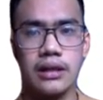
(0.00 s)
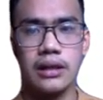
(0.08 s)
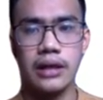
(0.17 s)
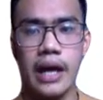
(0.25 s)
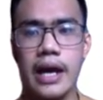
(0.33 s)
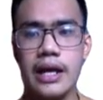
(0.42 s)

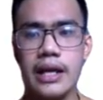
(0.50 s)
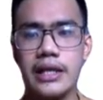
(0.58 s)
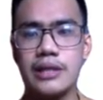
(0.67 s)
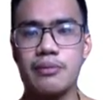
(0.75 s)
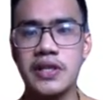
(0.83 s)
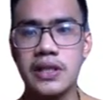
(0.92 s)
Okay,
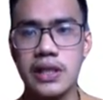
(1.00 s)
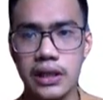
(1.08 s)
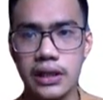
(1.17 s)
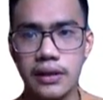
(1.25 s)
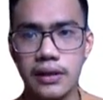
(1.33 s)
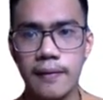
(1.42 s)
let's
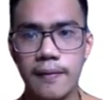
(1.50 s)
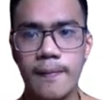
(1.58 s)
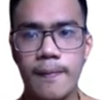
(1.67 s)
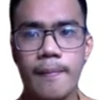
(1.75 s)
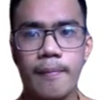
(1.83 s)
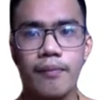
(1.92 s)
proceed.
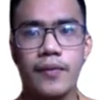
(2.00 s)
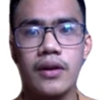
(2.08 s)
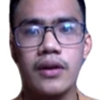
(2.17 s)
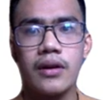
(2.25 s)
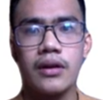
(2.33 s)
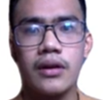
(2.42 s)

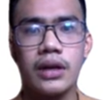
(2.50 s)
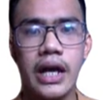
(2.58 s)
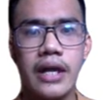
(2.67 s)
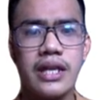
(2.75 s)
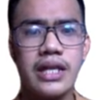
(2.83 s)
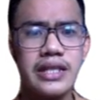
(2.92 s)

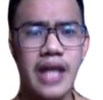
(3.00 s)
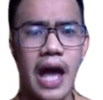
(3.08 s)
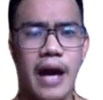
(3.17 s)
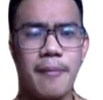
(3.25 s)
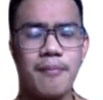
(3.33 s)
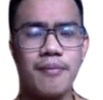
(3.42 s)
Okay, this
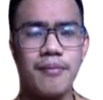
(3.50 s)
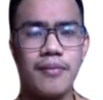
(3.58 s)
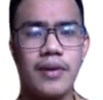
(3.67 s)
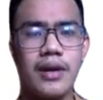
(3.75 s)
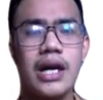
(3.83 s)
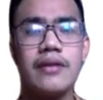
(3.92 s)
time,
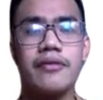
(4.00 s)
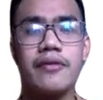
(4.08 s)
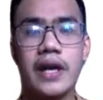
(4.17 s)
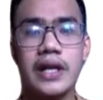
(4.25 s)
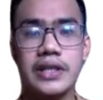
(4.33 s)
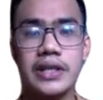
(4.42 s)

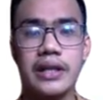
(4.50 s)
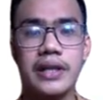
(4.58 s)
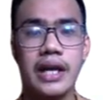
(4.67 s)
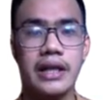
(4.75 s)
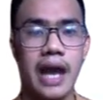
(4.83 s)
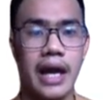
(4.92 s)
inferential
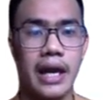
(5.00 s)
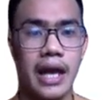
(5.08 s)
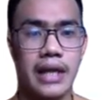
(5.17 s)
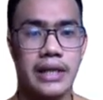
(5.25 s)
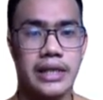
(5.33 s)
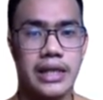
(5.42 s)
data
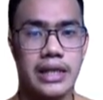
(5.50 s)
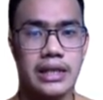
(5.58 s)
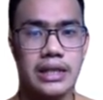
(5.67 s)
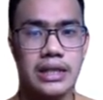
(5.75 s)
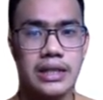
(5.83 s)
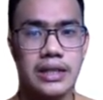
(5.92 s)

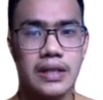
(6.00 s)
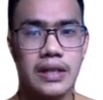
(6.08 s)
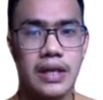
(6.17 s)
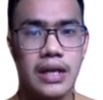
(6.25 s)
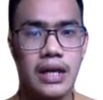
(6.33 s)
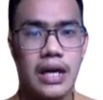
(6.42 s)
analysis.
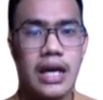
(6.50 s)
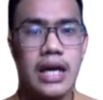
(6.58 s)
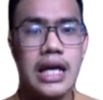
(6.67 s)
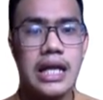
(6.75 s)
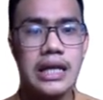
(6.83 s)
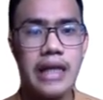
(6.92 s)

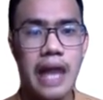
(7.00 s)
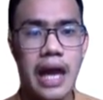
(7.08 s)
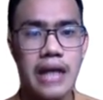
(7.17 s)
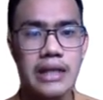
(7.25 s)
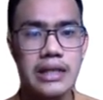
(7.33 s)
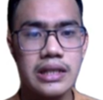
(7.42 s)
It
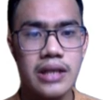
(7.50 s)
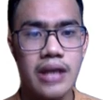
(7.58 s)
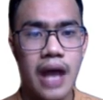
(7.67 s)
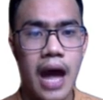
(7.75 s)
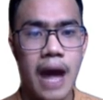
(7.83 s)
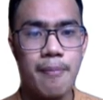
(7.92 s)
tests
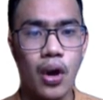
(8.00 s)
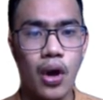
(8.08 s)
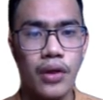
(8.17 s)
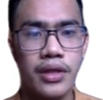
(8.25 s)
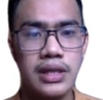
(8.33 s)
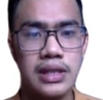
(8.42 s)

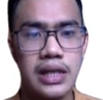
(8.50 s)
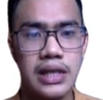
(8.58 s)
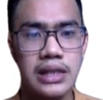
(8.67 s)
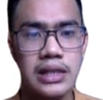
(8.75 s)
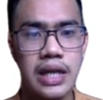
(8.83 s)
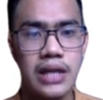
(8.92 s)

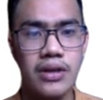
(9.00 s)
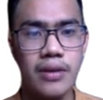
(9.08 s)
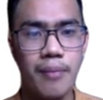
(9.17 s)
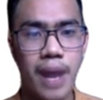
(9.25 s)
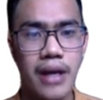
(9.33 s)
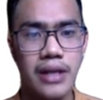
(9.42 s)
hypotheses. In
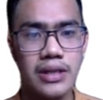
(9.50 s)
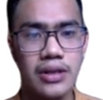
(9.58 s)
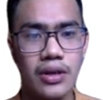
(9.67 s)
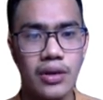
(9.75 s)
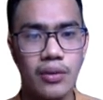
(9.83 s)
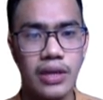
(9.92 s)

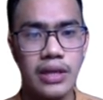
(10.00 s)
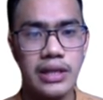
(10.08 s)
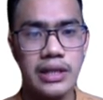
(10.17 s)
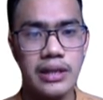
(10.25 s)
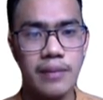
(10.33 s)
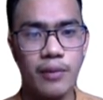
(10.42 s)
comparison with the
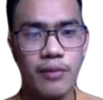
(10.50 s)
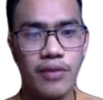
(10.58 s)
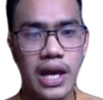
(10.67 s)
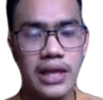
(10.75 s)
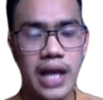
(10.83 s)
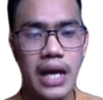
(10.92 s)
descriptive
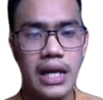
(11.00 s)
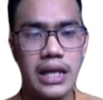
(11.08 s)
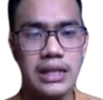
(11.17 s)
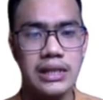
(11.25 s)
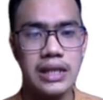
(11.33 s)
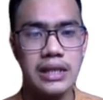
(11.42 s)
data
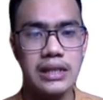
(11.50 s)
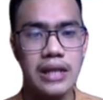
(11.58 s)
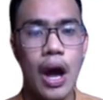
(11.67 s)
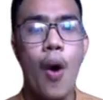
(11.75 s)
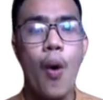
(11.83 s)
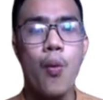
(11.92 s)
analysis,
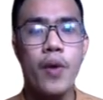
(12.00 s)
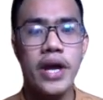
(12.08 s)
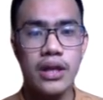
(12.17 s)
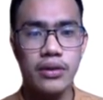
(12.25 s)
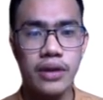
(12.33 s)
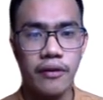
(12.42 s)

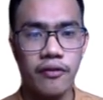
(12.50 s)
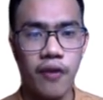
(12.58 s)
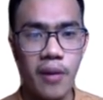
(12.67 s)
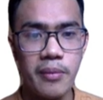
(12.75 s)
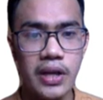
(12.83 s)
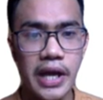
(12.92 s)
we do not
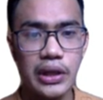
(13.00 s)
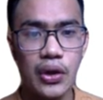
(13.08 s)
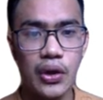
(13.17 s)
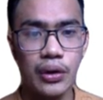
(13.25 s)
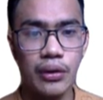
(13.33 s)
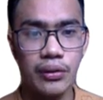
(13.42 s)
formulate
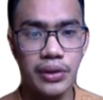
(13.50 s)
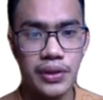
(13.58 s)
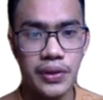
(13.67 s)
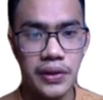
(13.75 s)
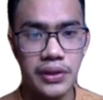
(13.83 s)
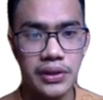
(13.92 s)

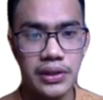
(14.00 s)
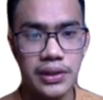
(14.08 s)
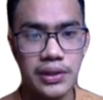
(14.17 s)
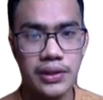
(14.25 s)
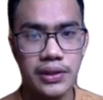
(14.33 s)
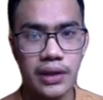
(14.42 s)

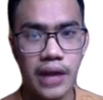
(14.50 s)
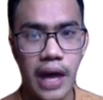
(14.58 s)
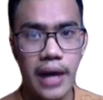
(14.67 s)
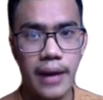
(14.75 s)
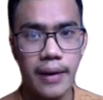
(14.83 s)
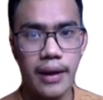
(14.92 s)
conclusions.
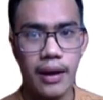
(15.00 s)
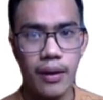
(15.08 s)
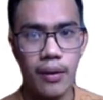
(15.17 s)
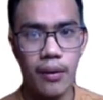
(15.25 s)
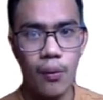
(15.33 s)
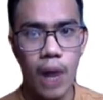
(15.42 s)
Okay?
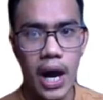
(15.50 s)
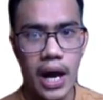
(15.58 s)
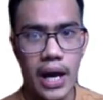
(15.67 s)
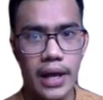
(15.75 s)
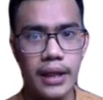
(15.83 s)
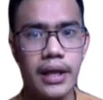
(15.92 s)

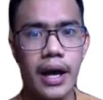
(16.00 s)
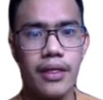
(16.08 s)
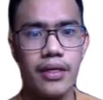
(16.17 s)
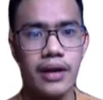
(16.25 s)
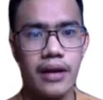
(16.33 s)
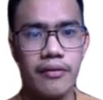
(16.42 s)
While
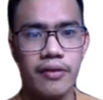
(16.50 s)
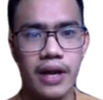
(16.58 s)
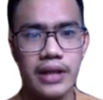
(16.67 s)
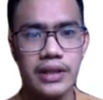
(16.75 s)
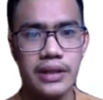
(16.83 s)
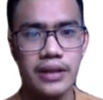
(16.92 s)
under
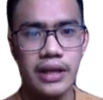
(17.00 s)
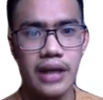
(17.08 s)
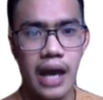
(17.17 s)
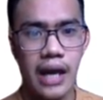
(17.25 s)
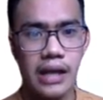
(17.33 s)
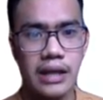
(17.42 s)
inferential
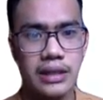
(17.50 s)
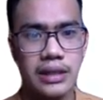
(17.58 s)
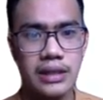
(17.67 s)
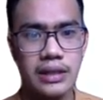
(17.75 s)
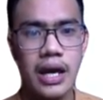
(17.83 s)
data analysis,